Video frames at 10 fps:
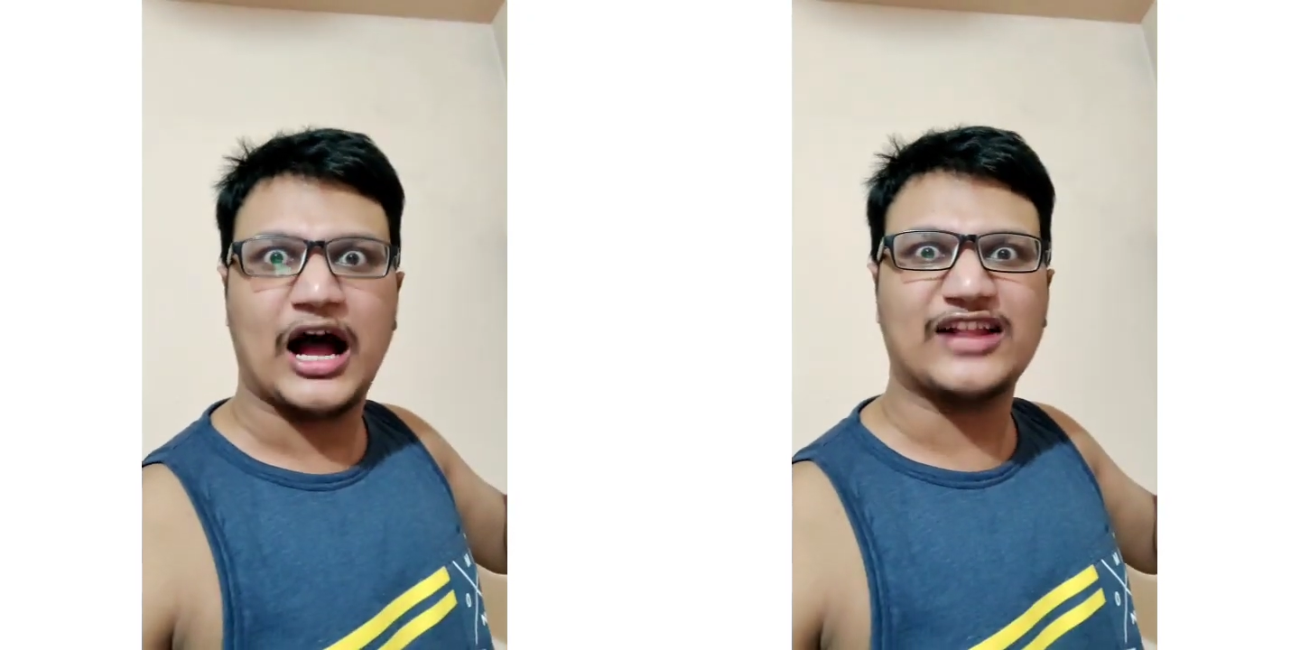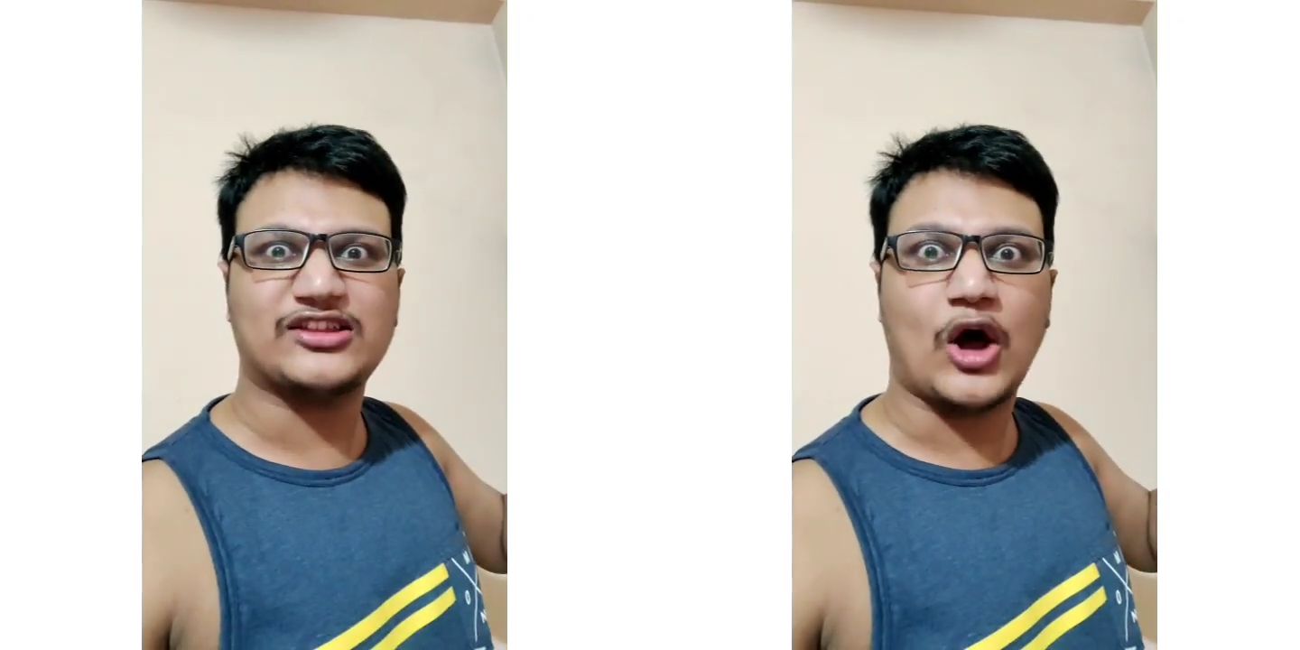
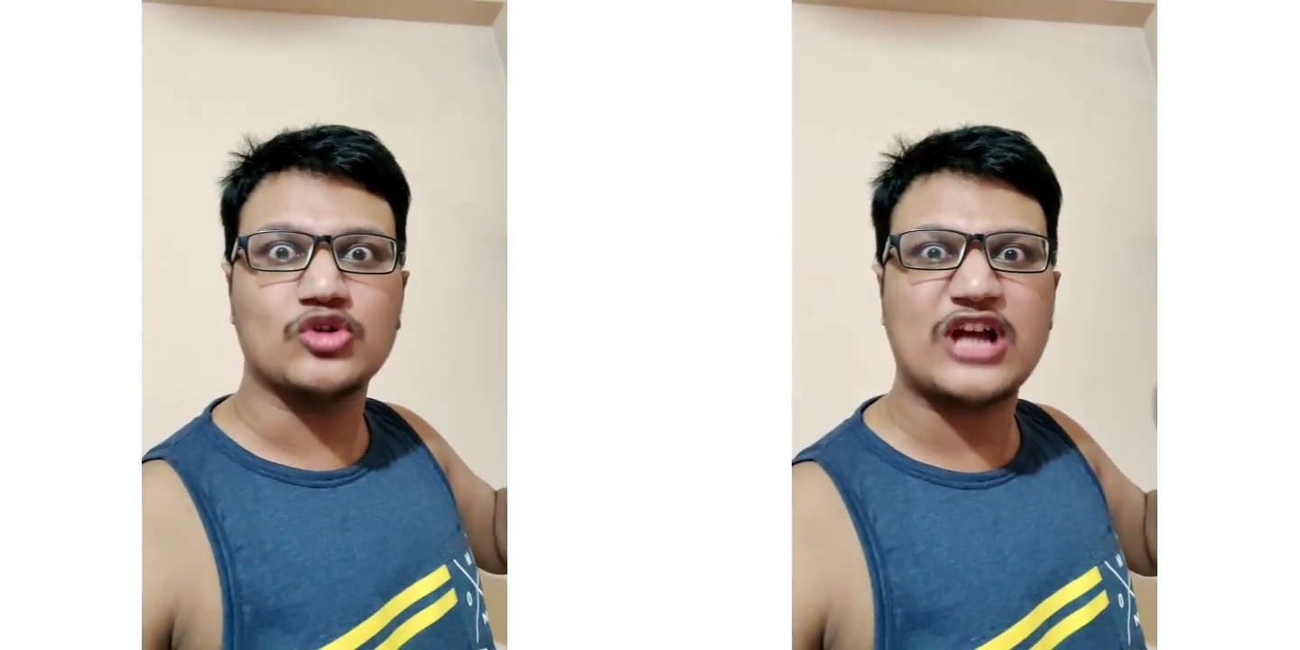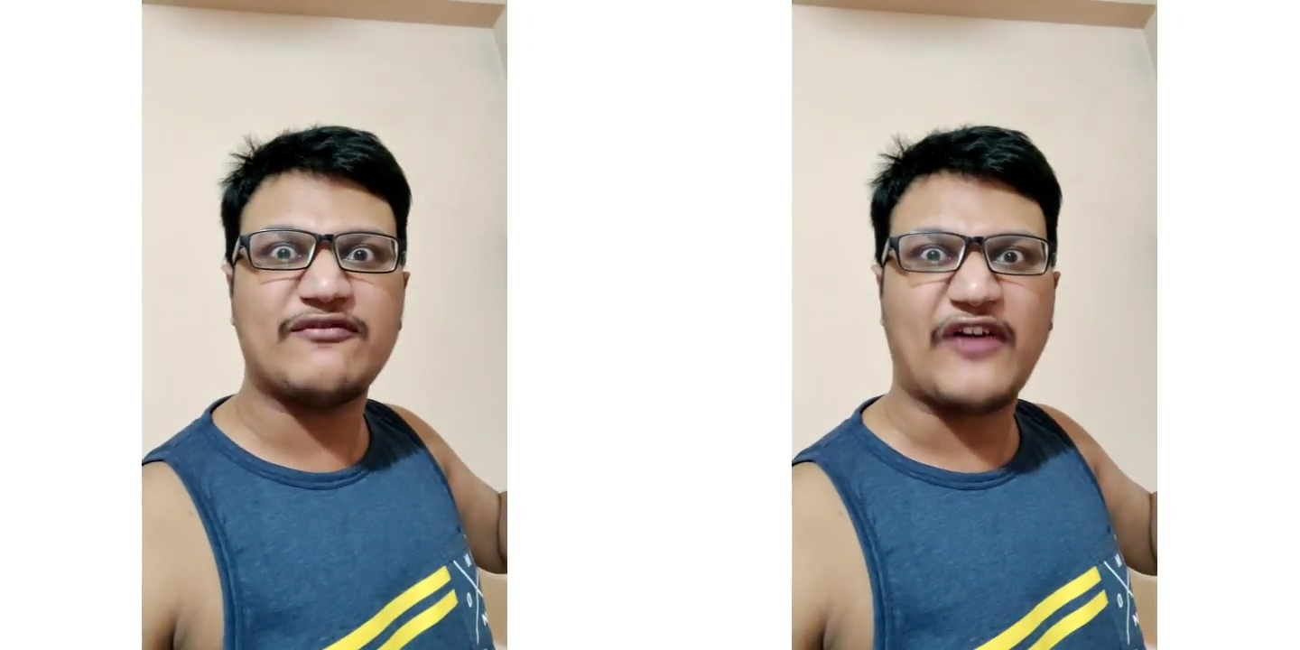Uh,
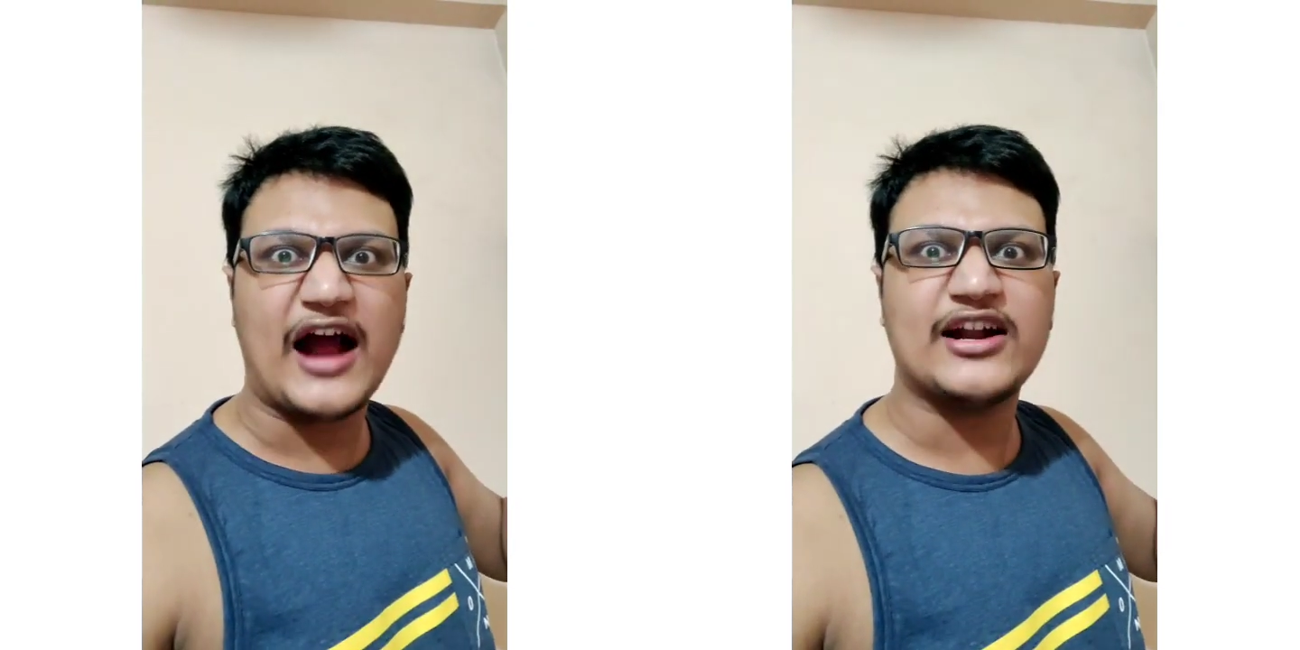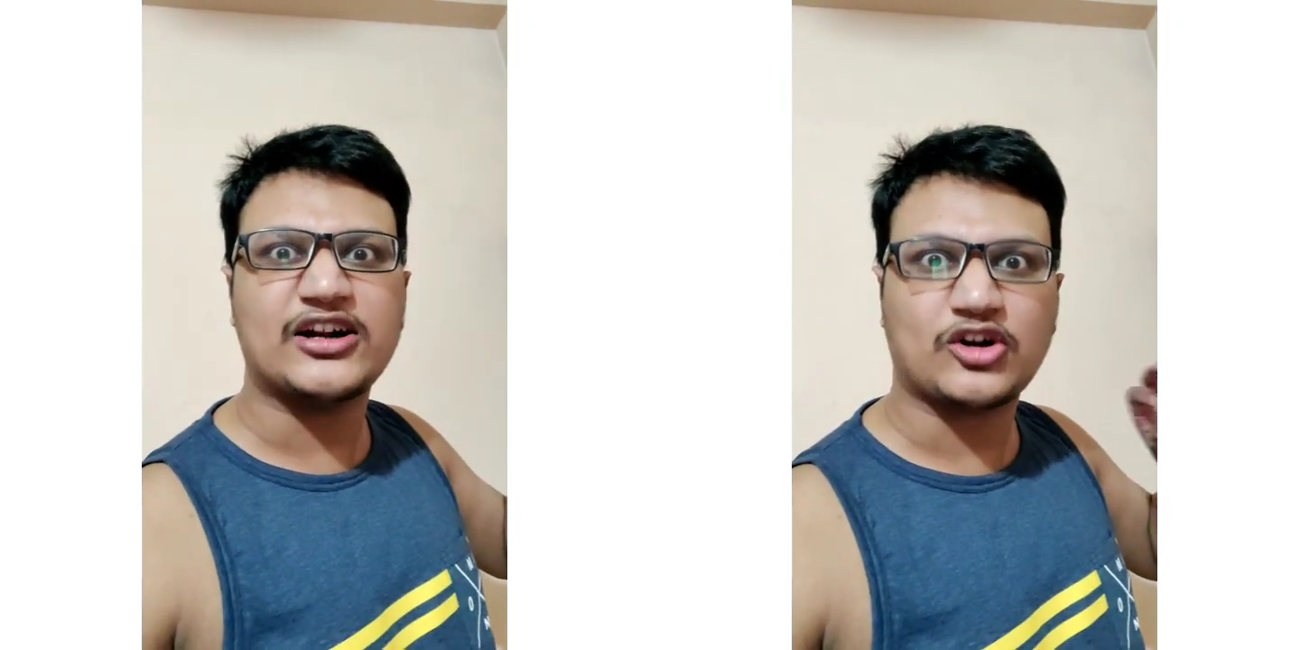
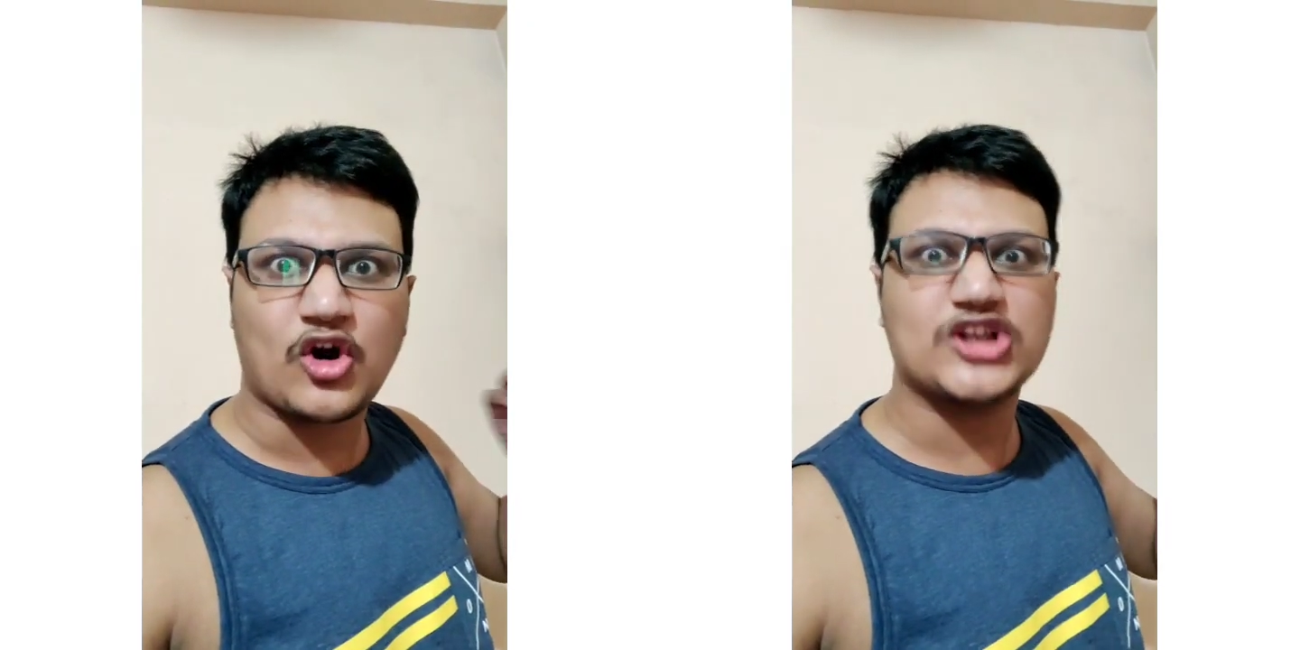1500